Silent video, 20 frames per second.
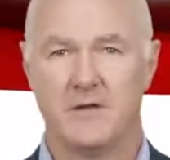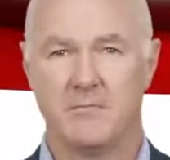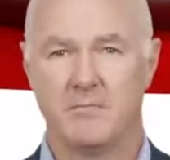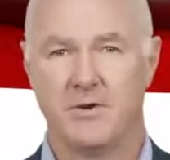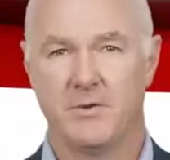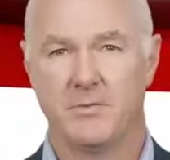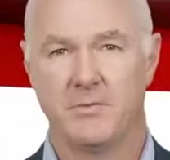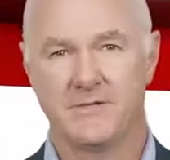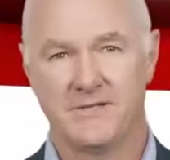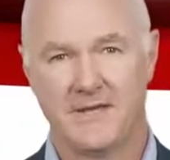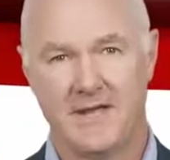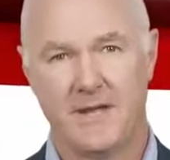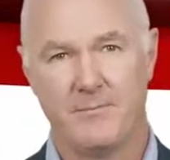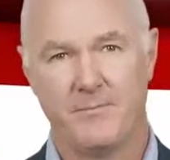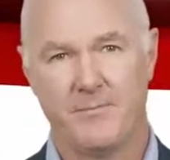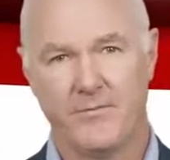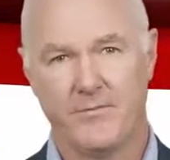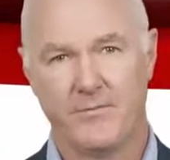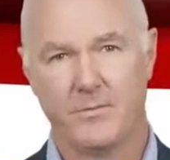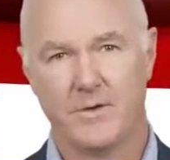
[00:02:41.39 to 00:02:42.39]
but it was
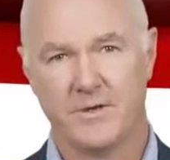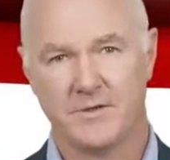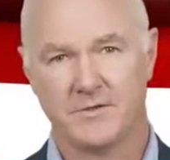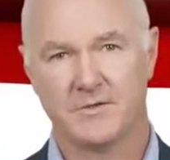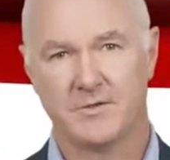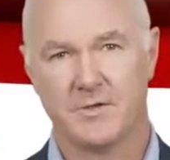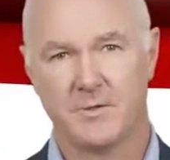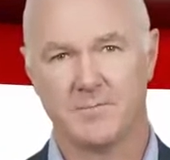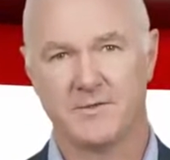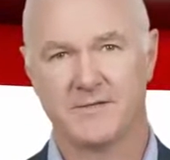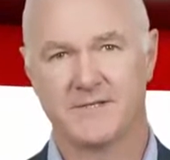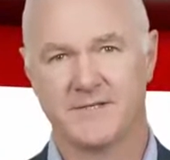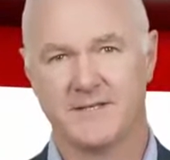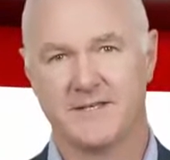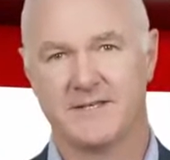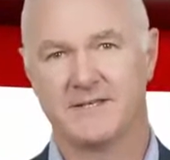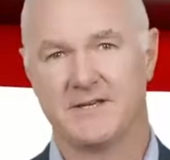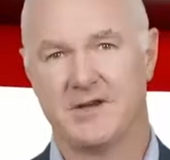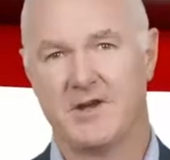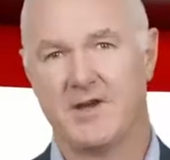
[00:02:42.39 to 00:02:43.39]
up
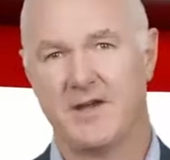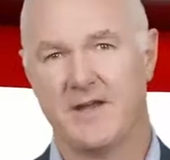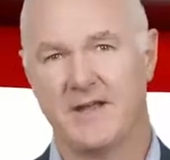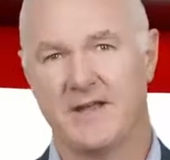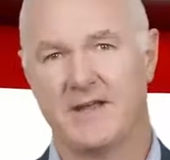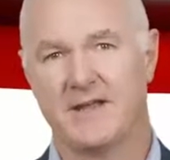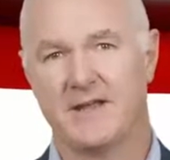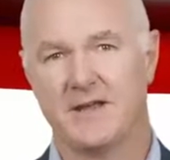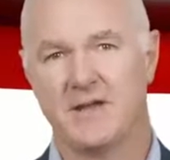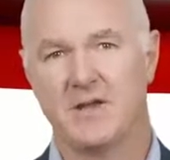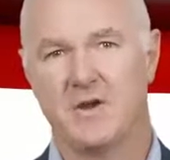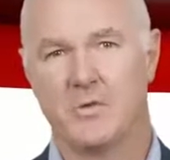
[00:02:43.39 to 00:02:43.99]
42% higher